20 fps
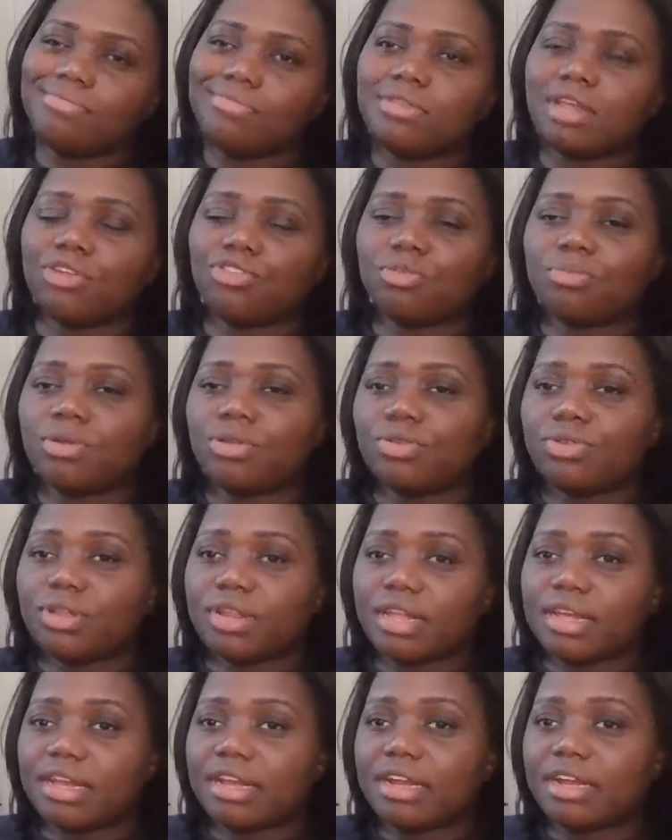detrimental to
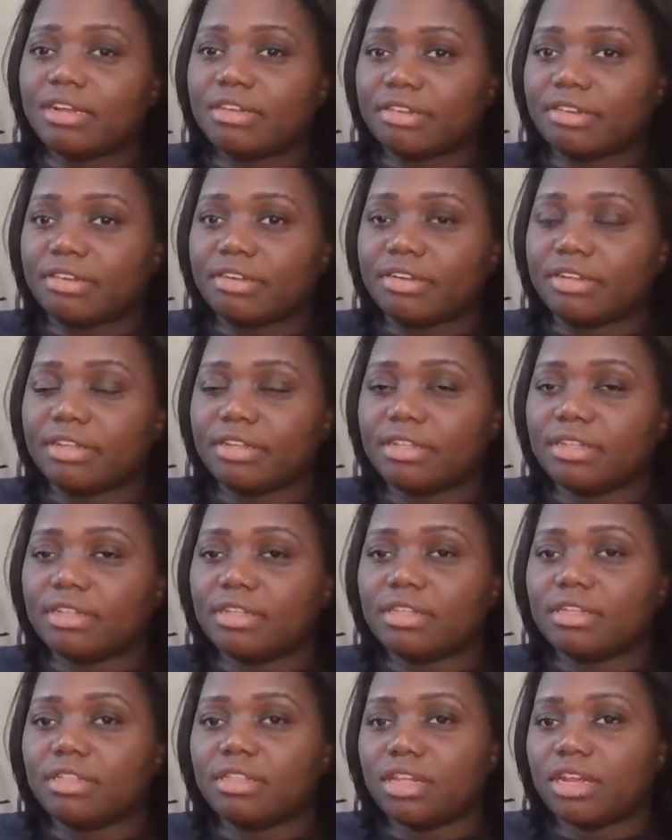their character,
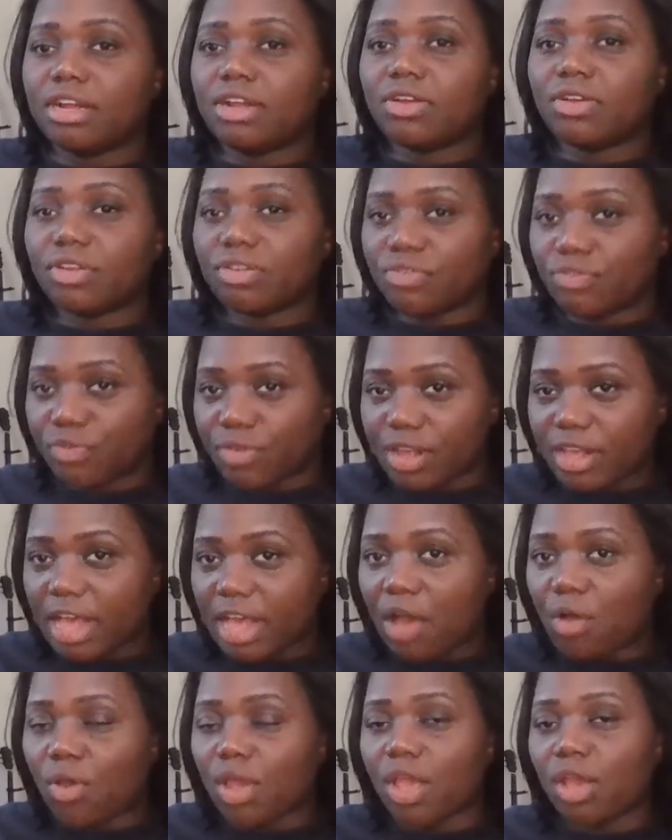they're going to freak
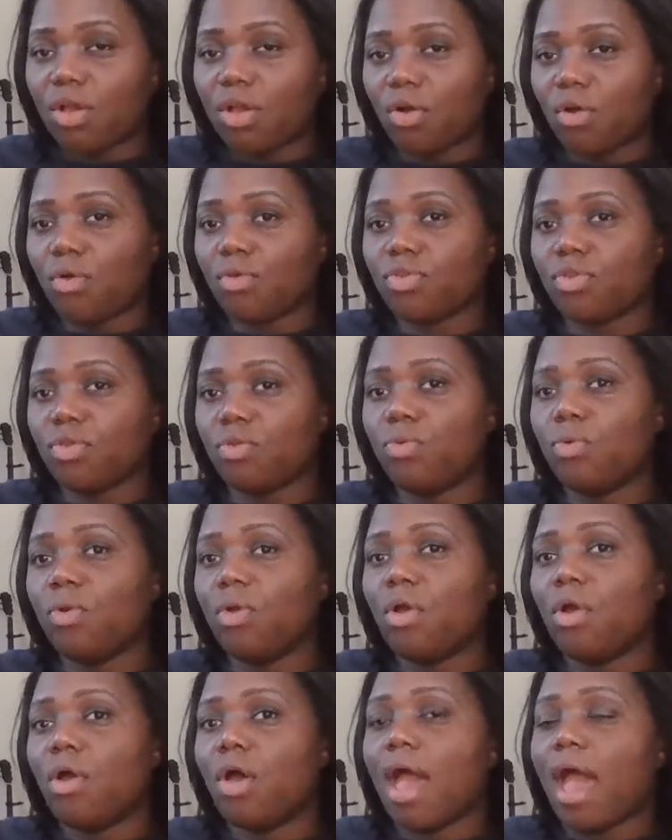out and call you
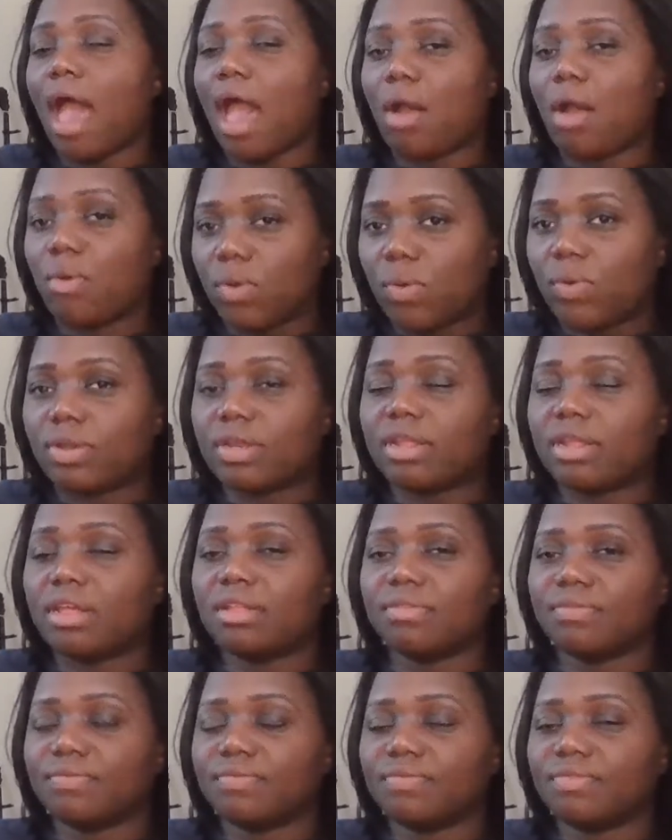out on
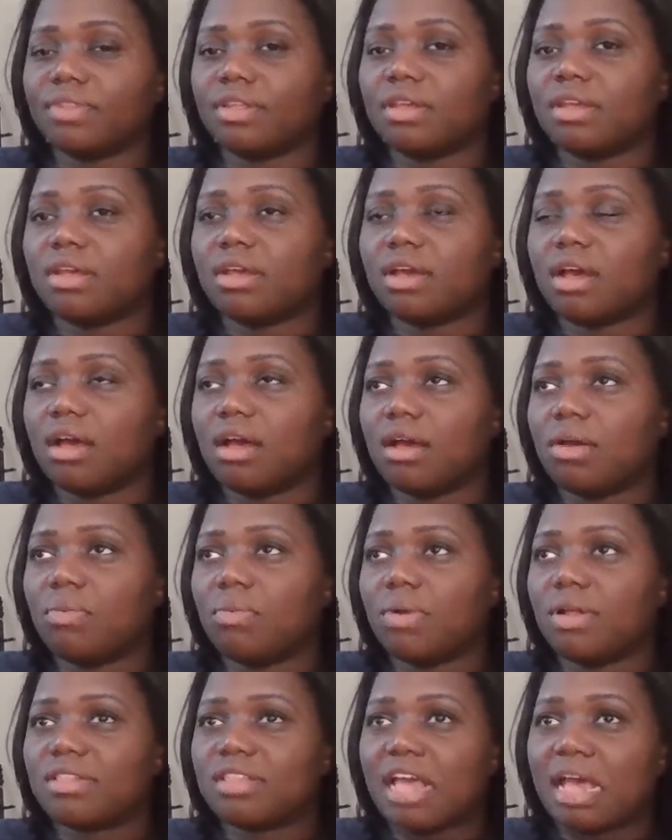it.
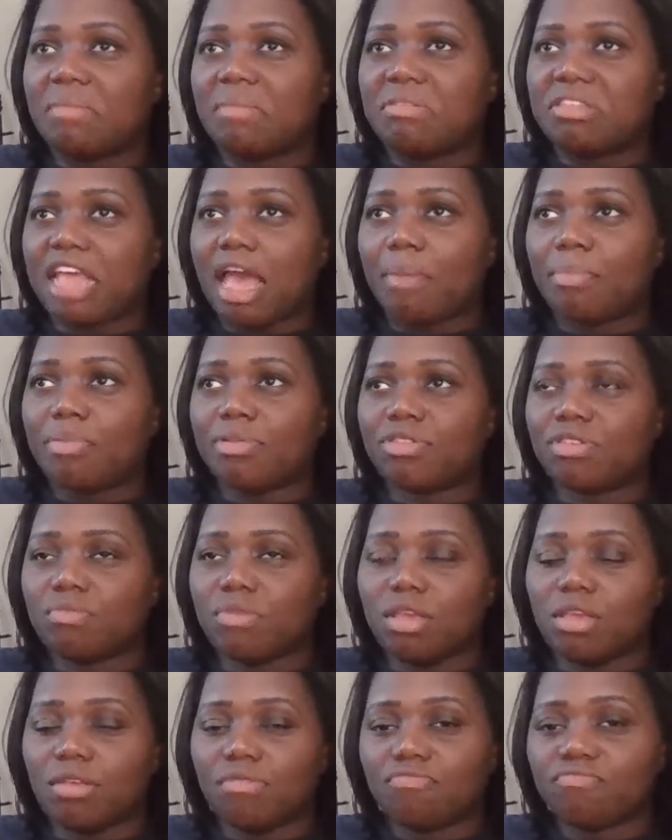One time this happened to
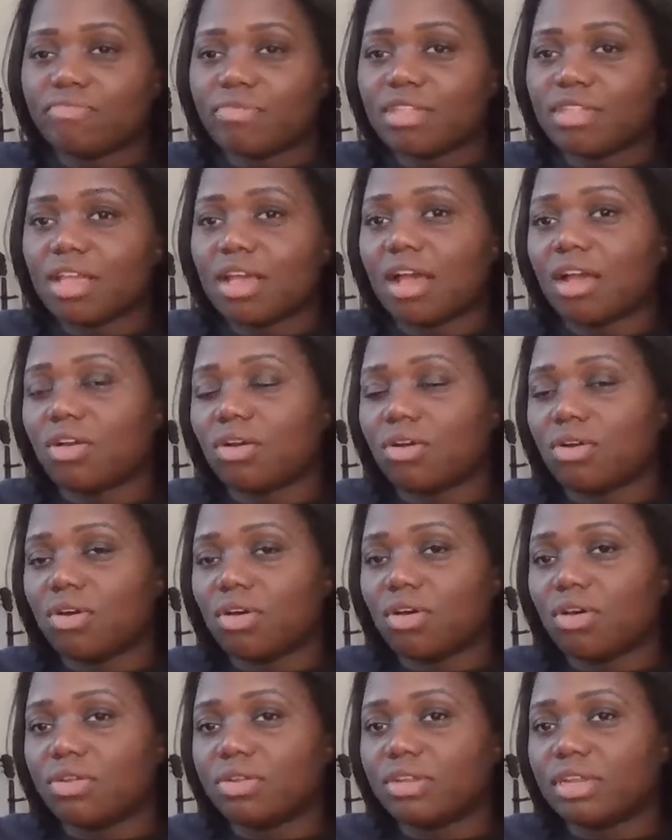me. I
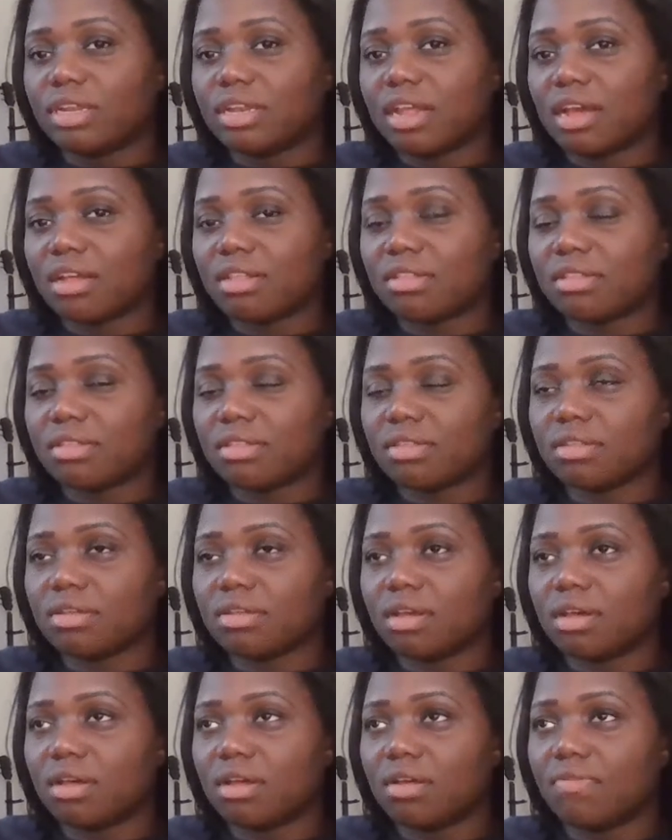called an ex,
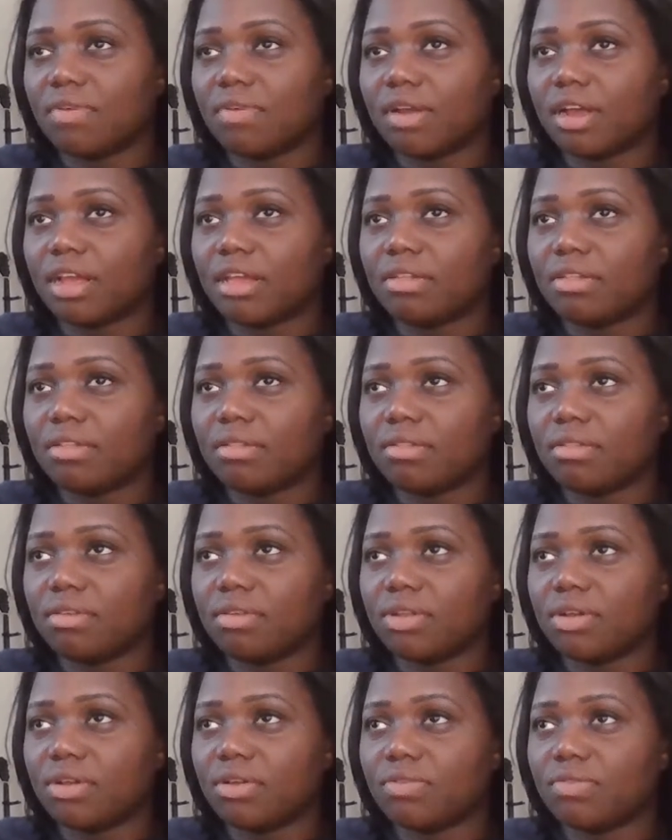
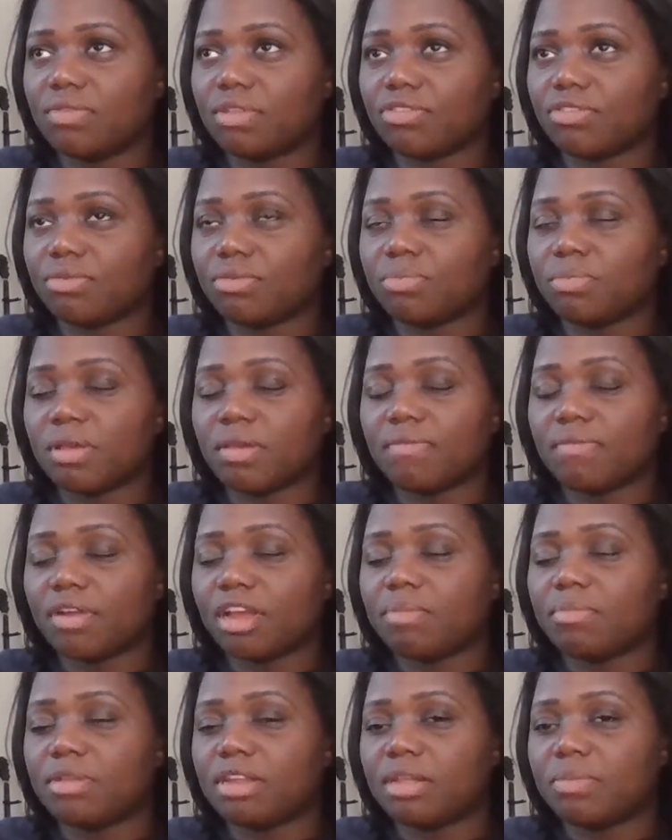that she's being
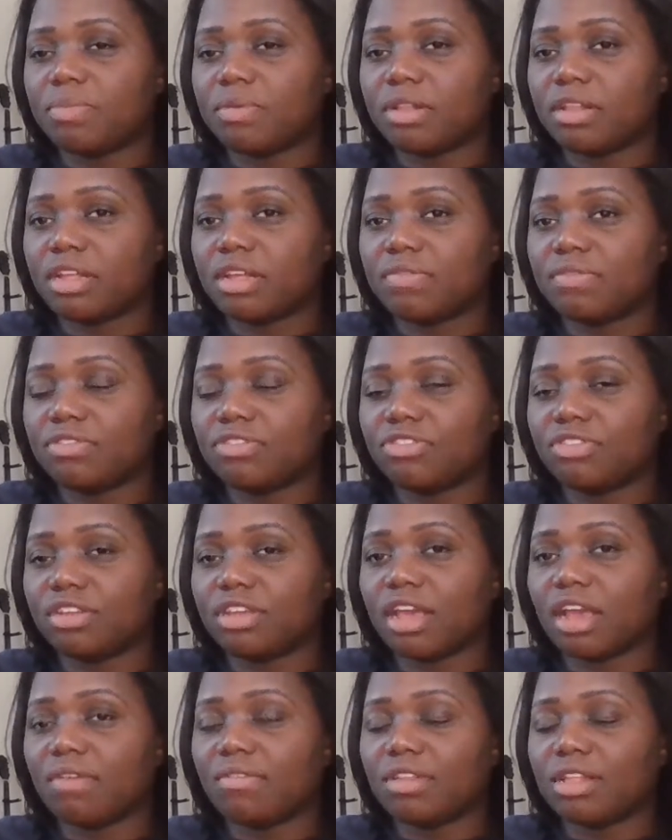very manipulative, and
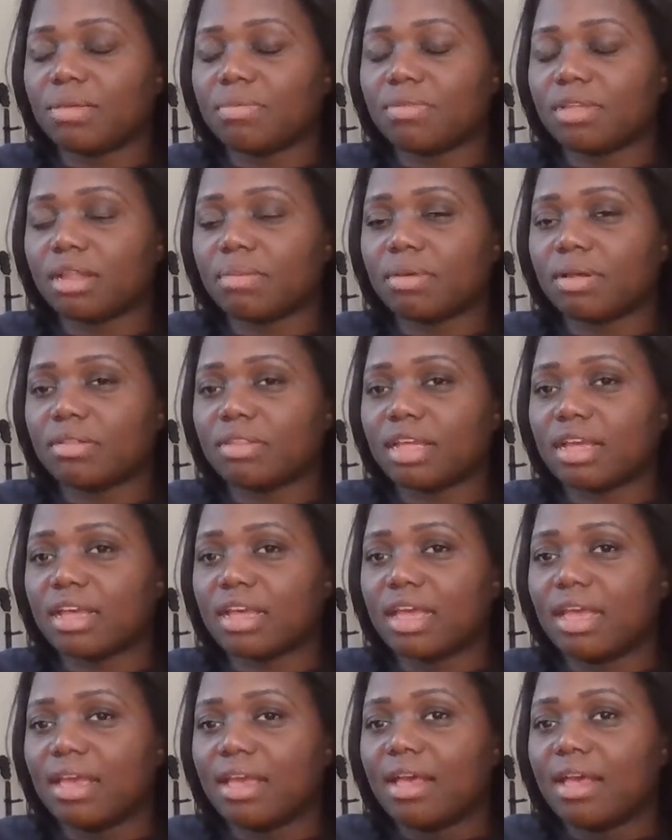she got really upset about that.